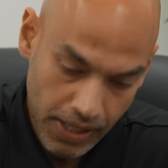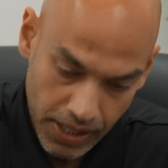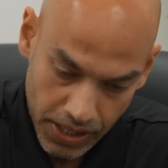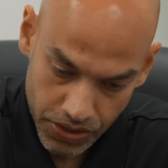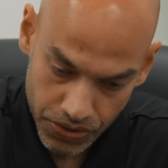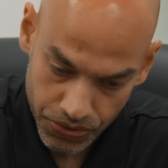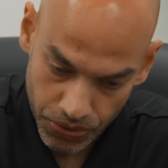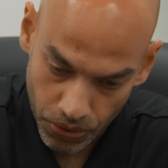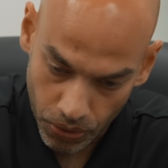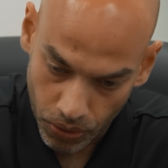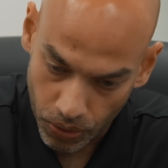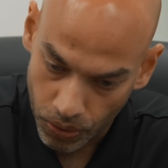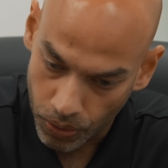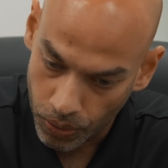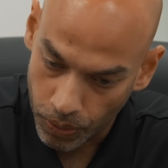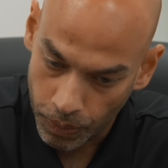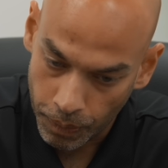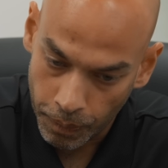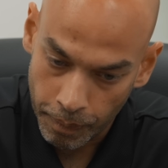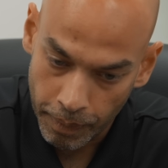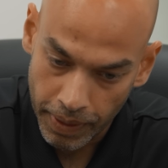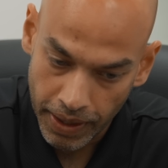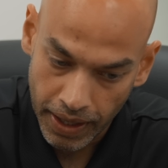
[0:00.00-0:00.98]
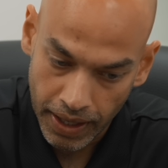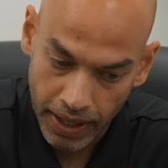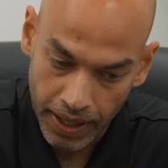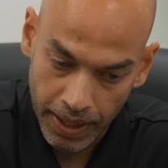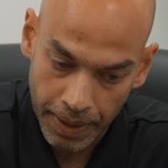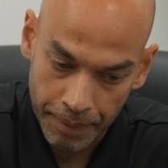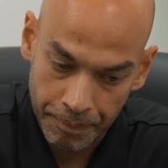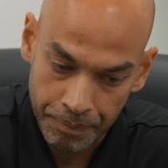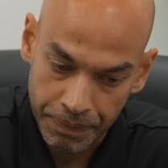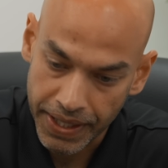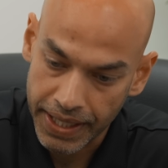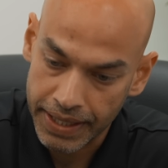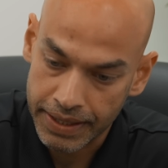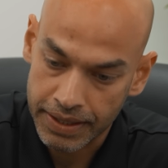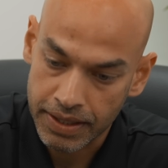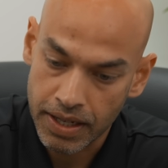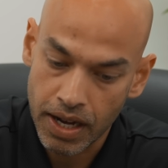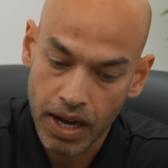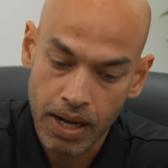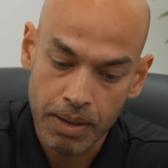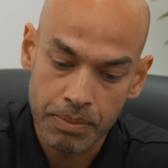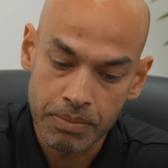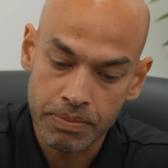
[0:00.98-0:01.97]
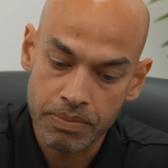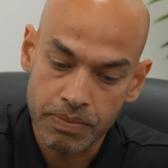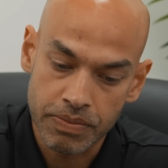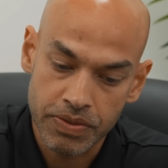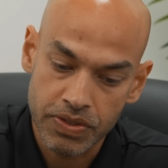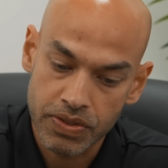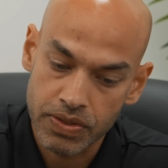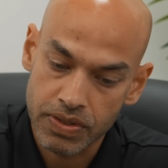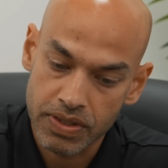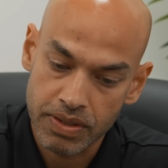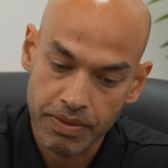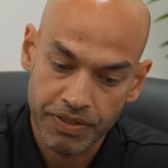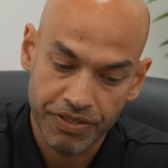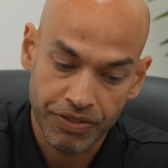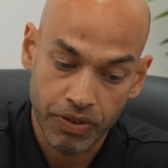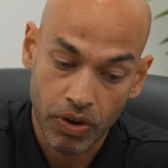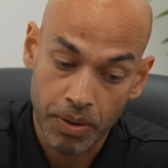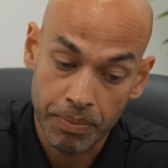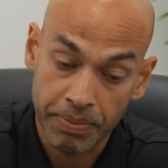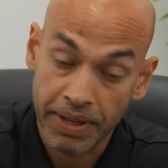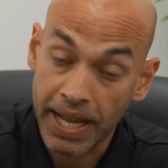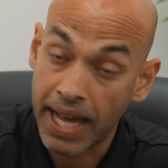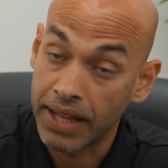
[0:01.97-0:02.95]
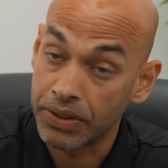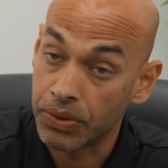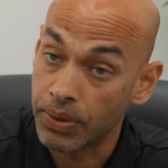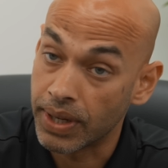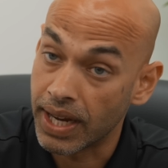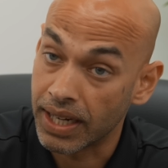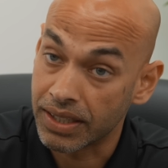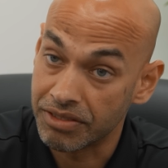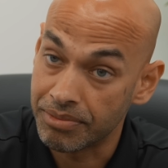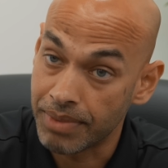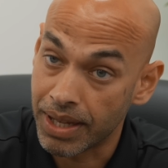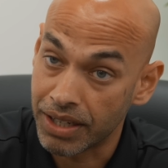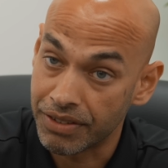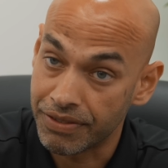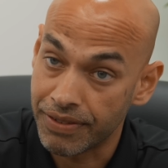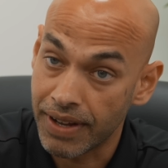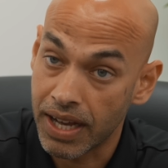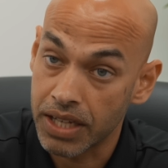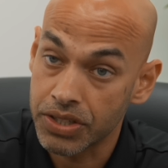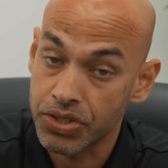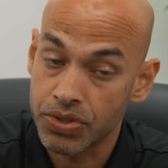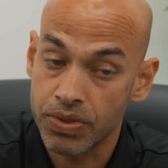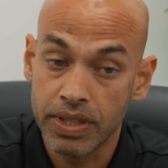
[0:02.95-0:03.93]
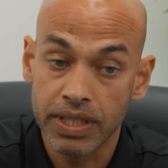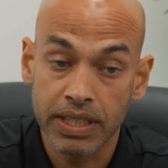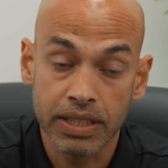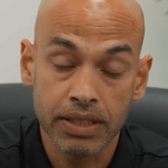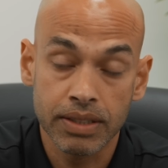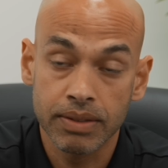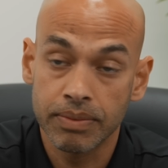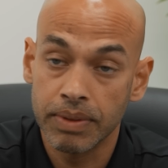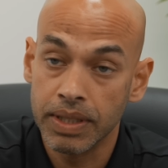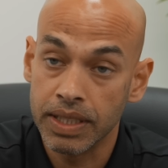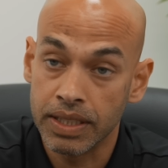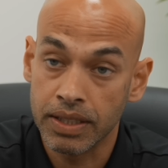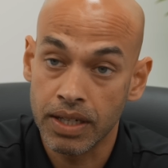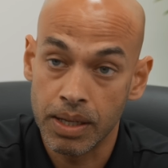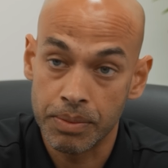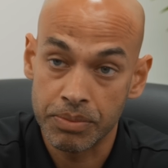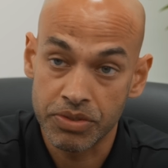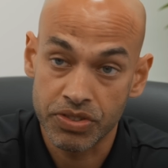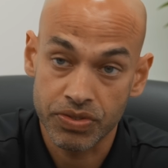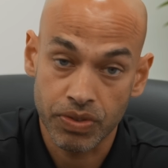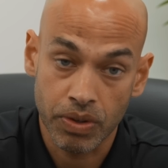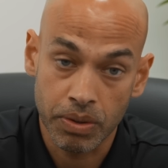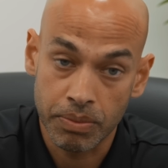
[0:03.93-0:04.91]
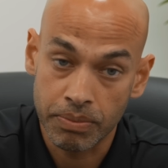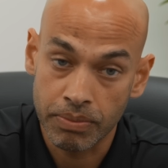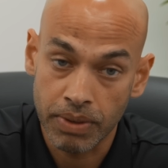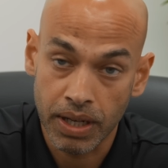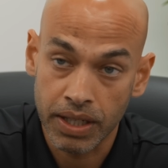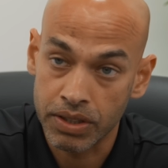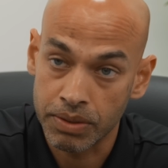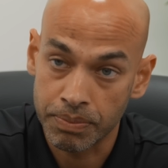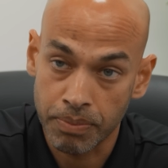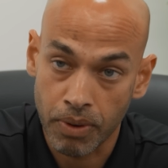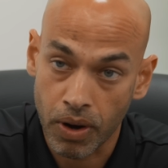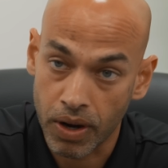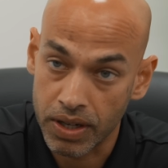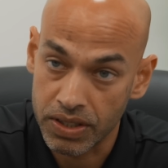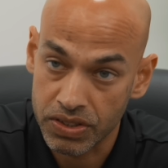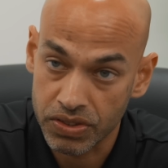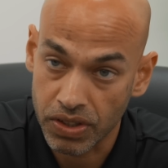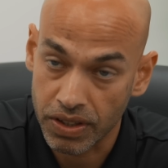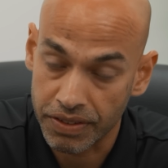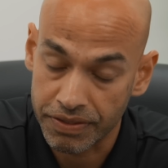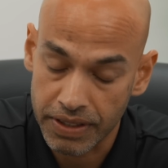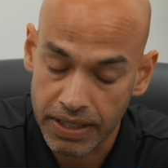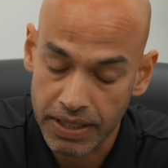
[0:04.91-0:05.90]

So um, it comes from cathode active manufacturing, it comes from other parts of